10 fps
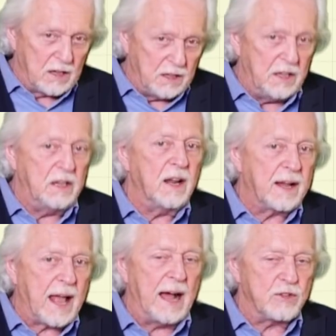a lead
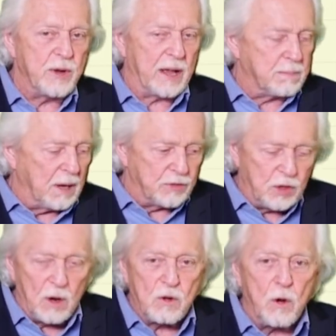contract month.
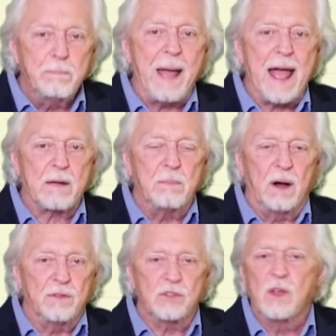You don't go back
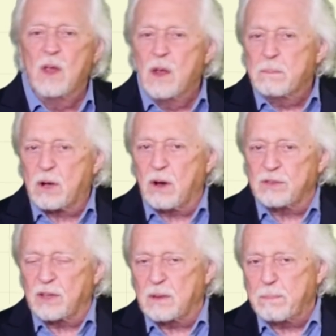months
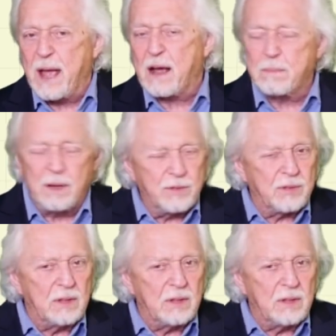because on the back months,